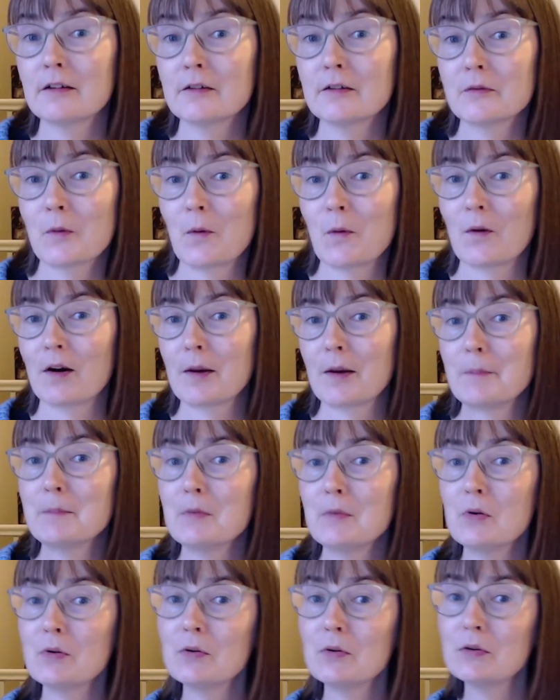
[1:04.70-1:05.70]
or a
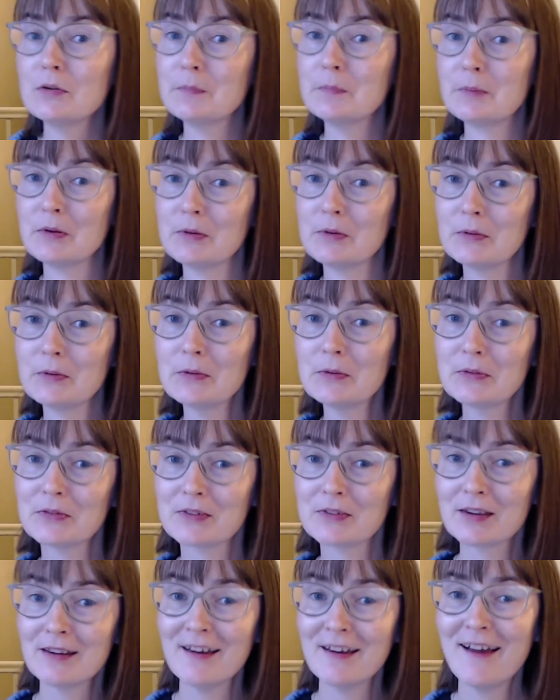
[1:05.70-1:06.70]
mood
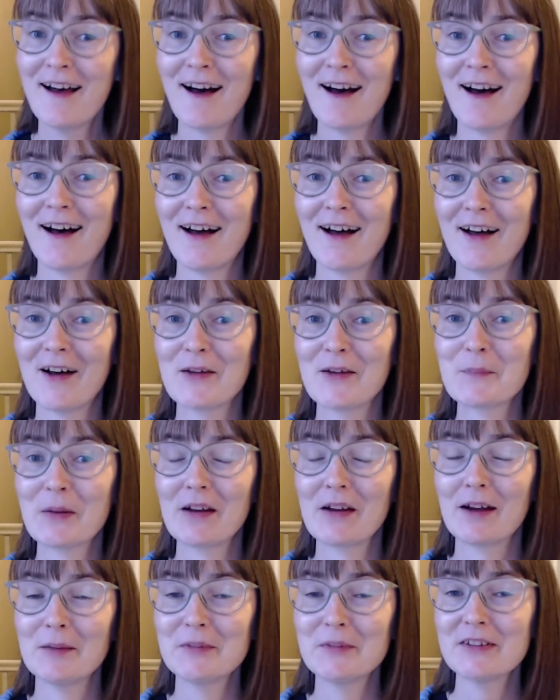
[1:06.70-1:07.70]
boost, but
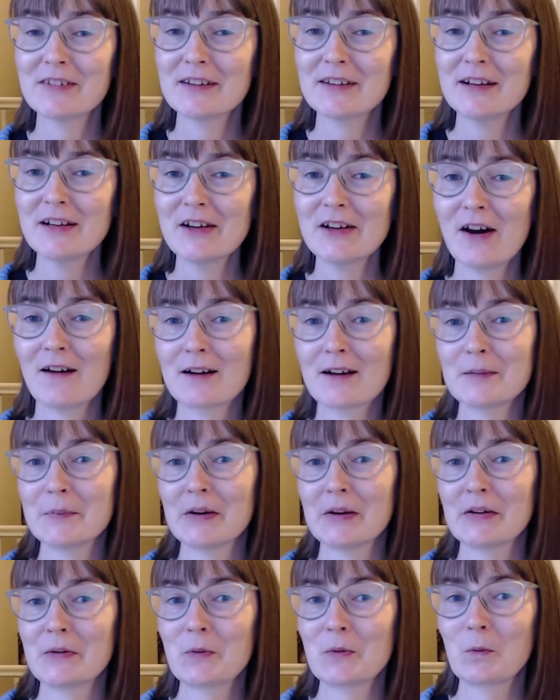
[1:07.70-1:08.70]
I'm just going to talk
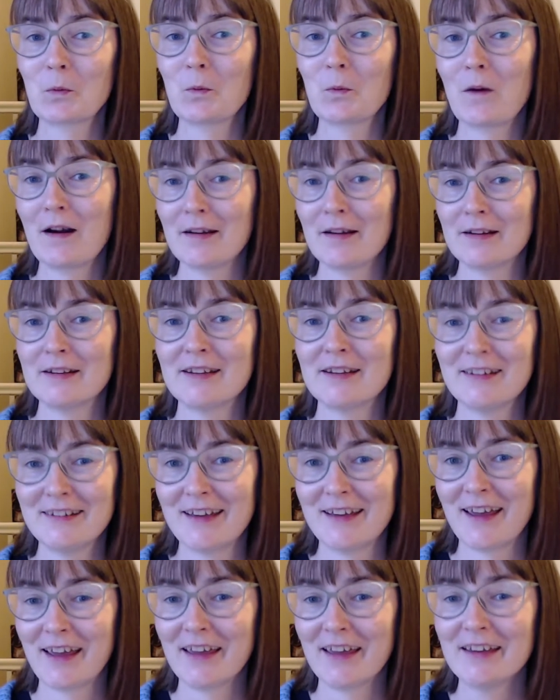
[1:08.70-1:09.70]
about one
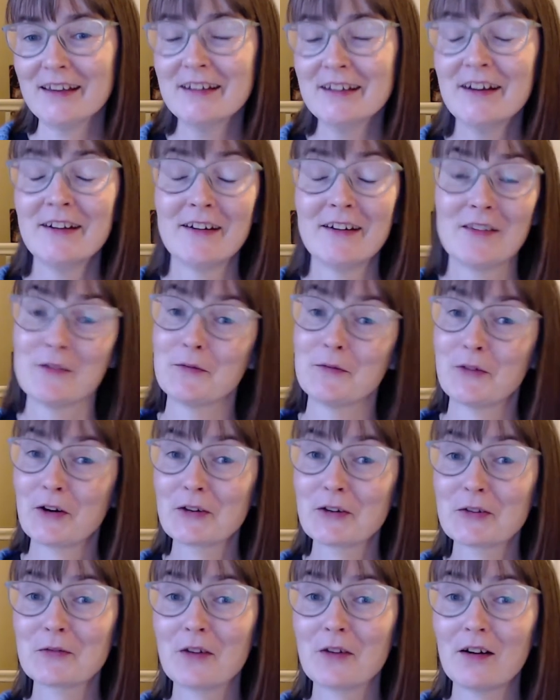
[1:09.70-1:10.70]
today.
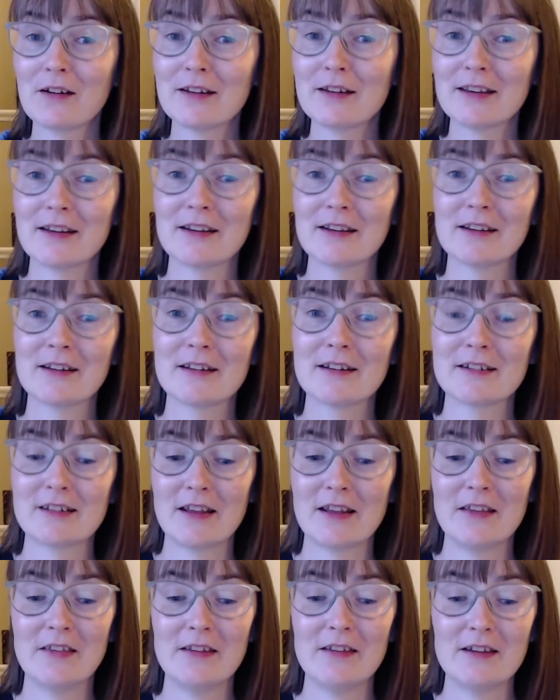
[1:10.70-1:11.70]
First of all, it is
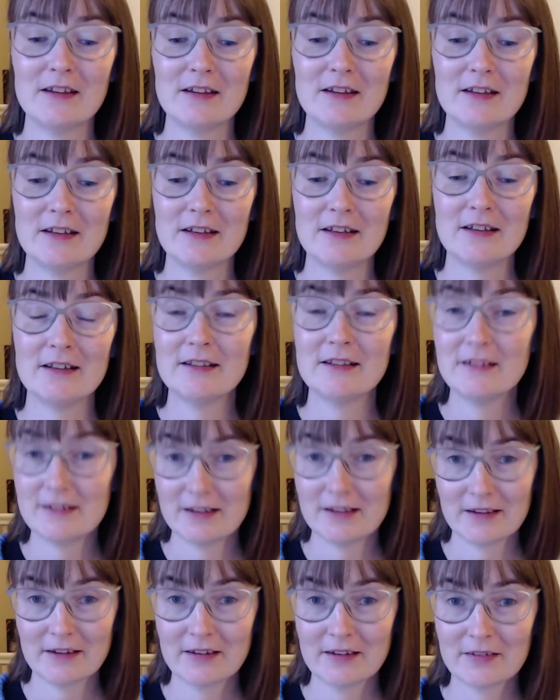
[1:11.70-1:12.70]
the
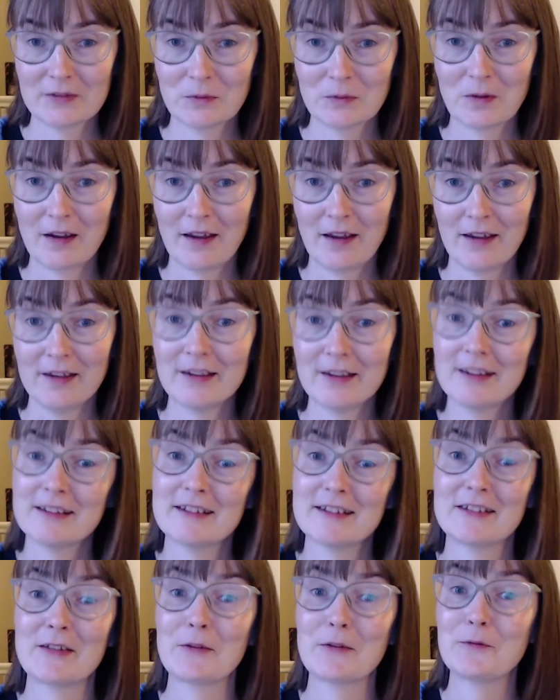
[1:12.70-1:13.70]
easiest way,
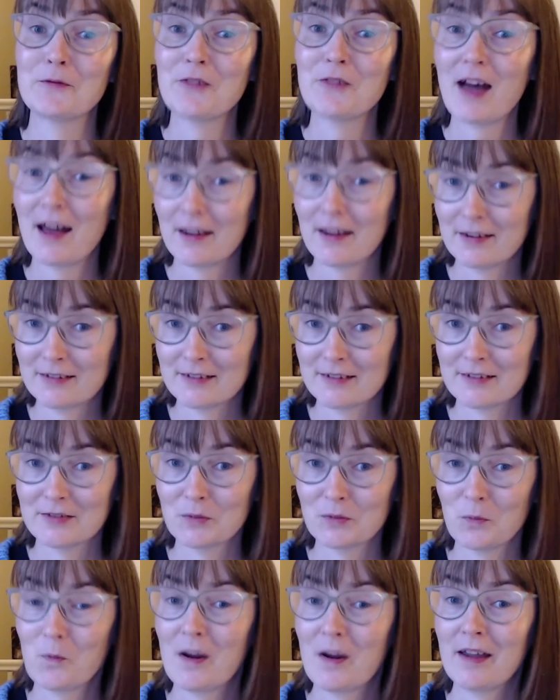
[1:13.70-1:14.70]
it's the
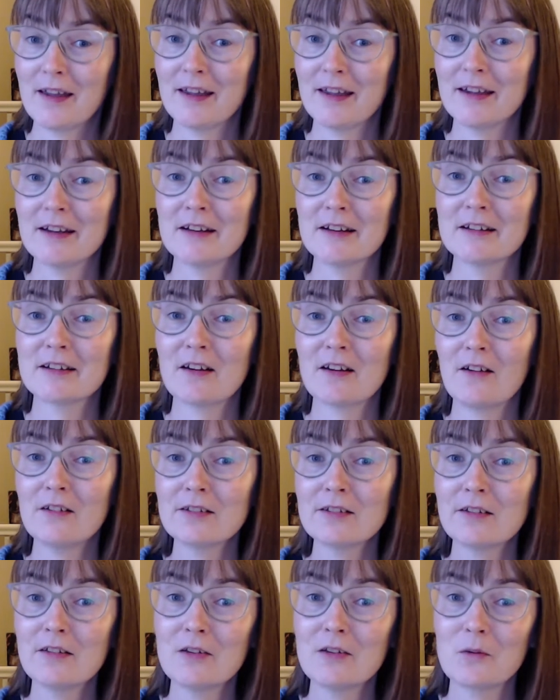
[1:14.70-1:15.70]
fastest way, and it's
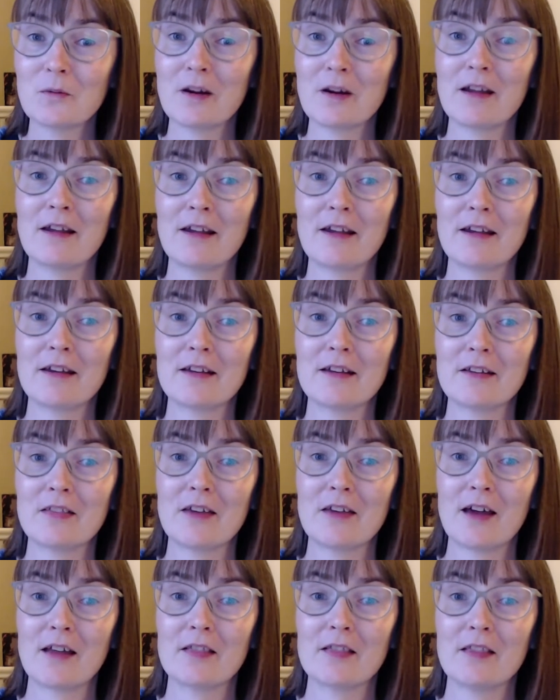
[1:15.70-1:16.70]
also the way
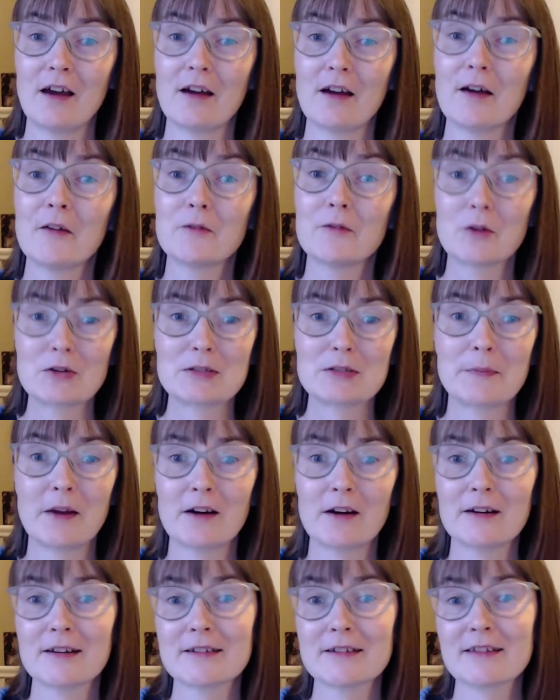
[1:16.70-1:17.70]
that
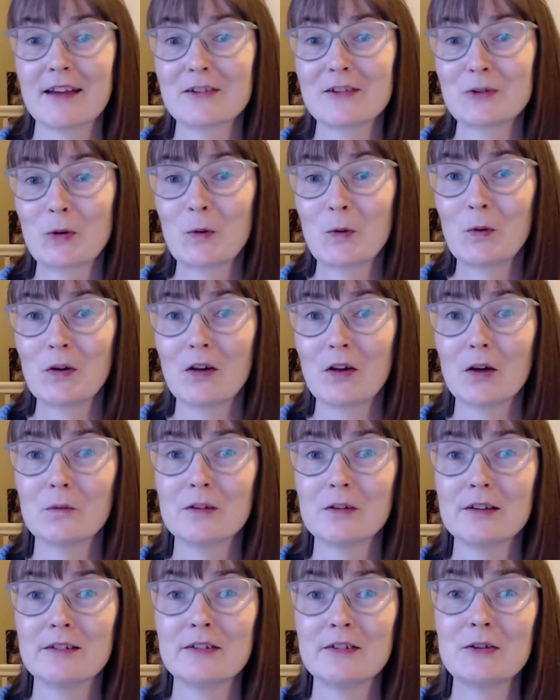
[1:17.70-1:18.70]
rosemary essential oil
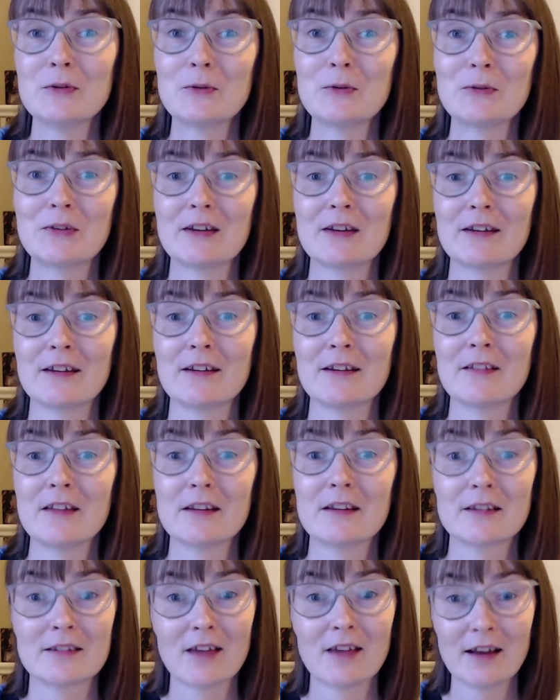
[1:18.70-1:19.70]
was used in the
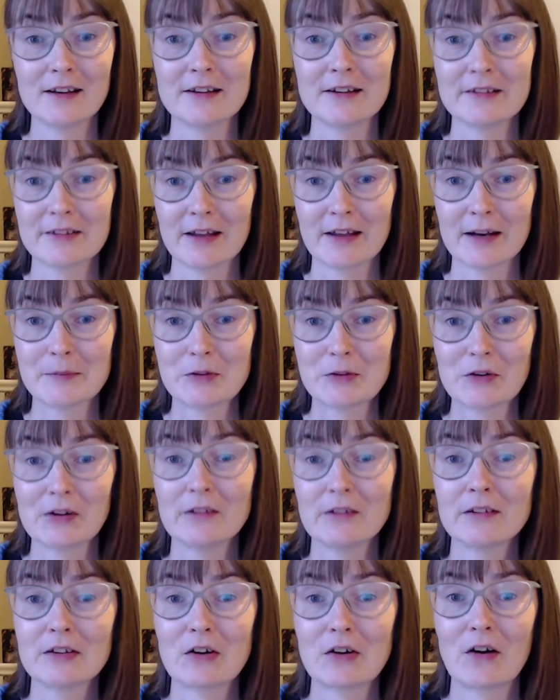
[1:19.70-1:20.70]
studies that I'm going
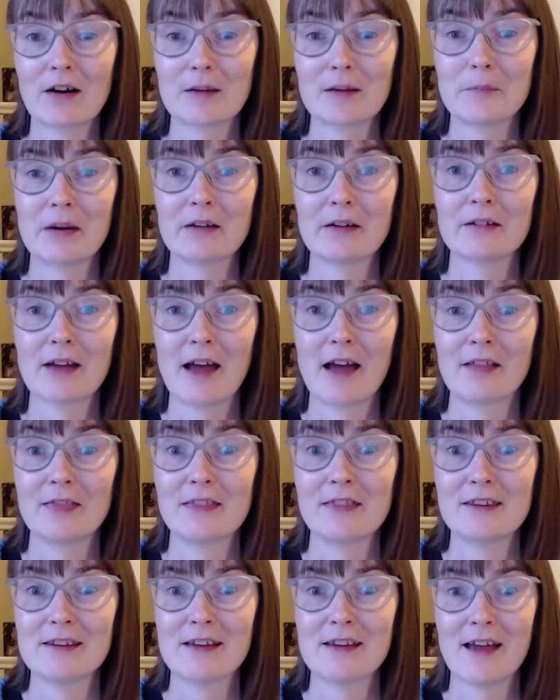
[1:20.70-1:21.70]
to talk about at
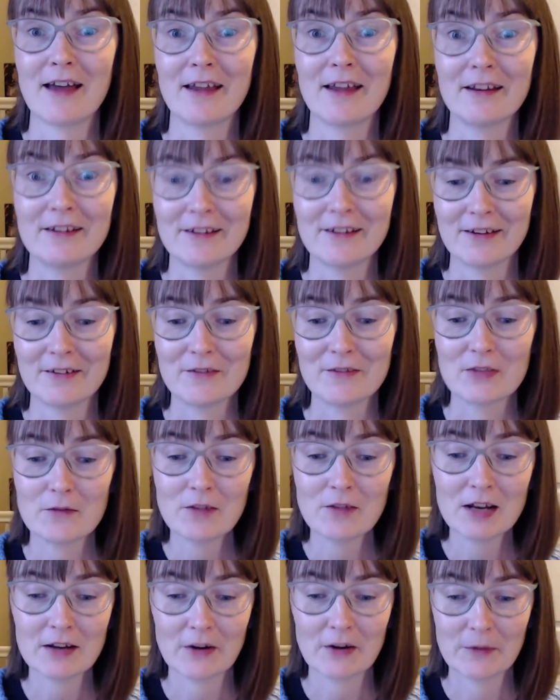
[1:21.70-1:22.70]
the end of the
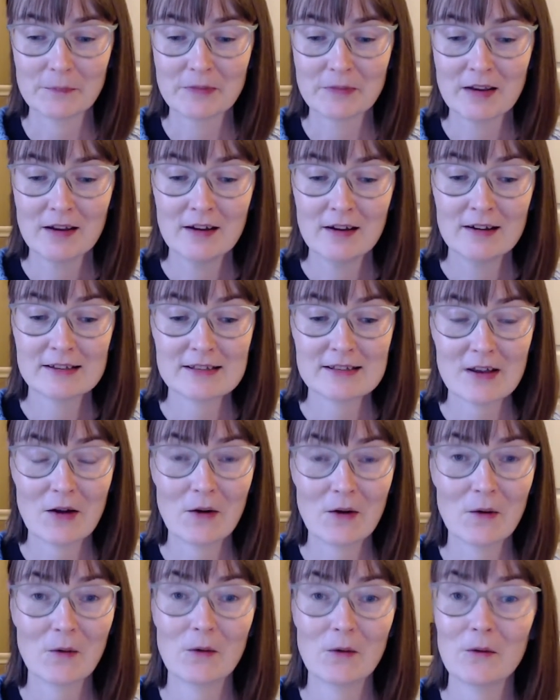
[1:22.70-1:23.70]
video.
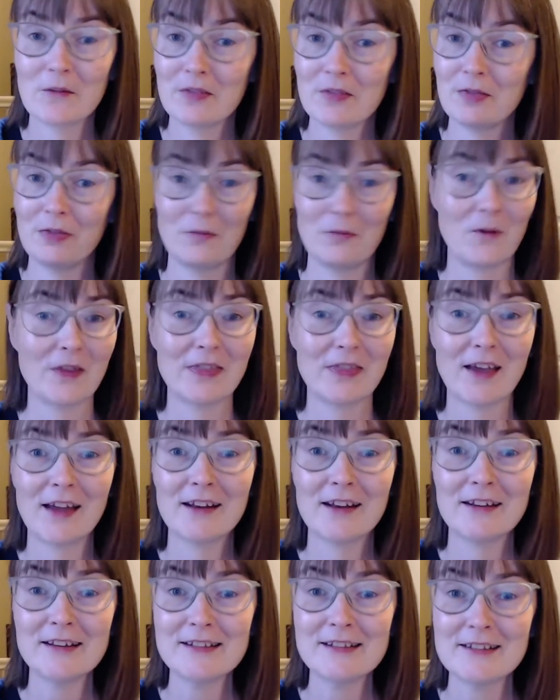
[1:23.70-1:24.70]
So what that
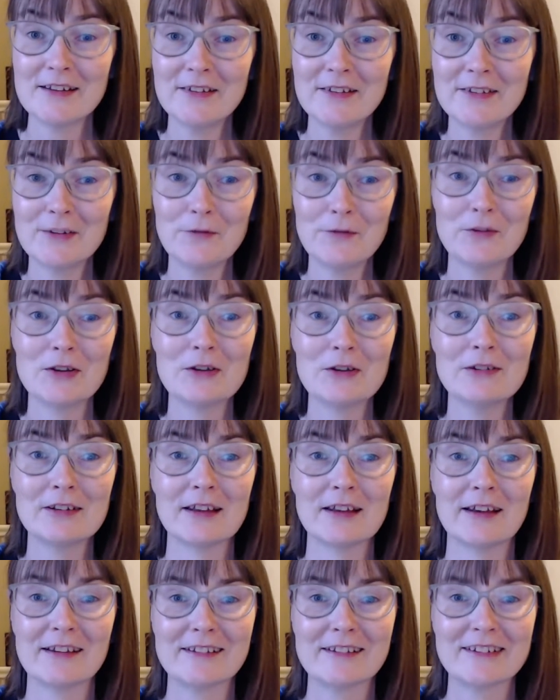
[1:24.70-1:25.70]
is
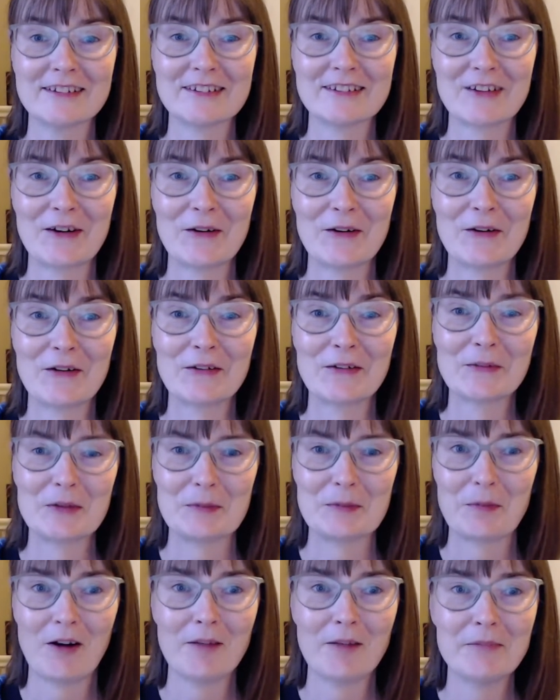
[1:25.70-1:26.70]
diffusing. So you
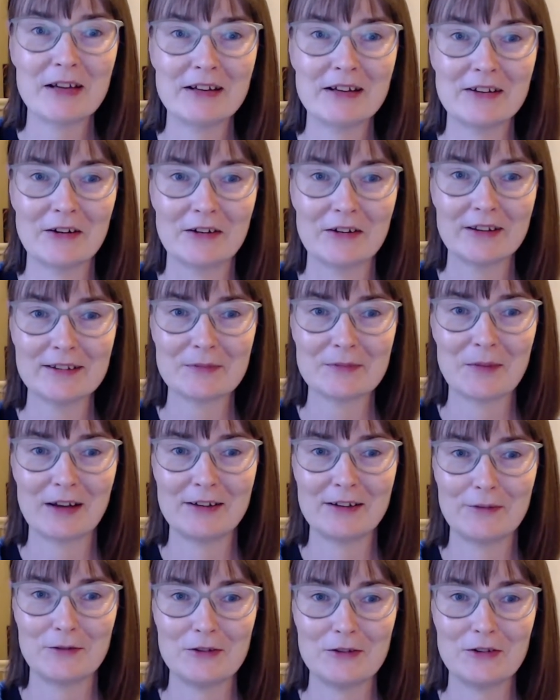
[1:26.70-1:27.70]
probably noticed my
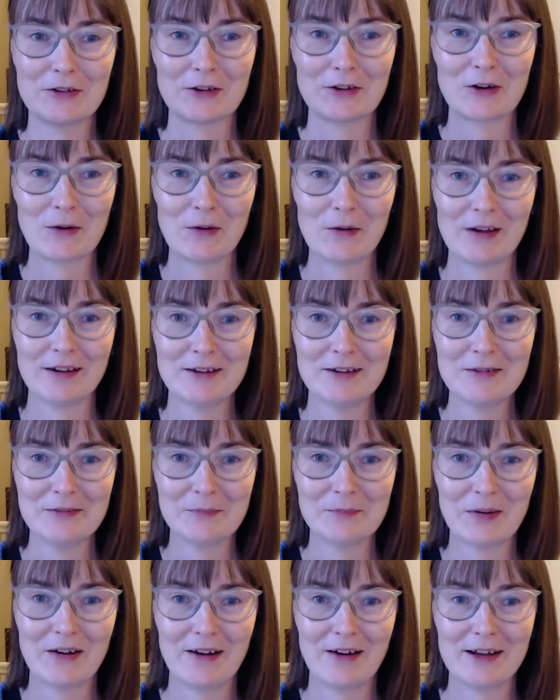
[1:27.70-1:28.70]
diffuser going
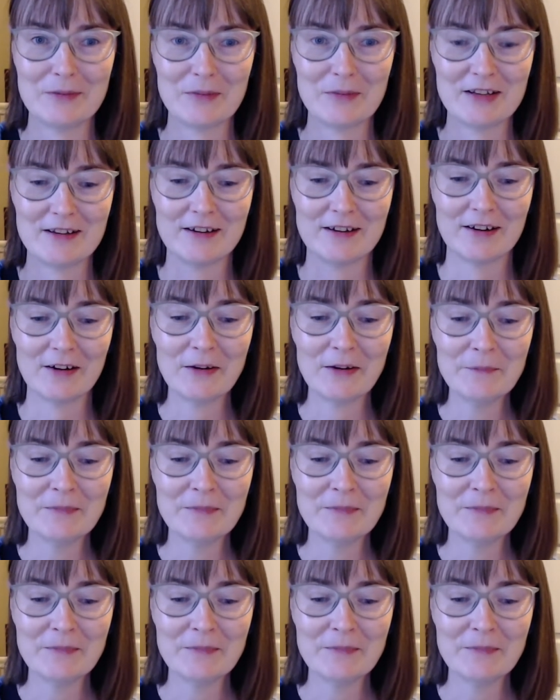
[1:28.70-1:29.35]
behind me here,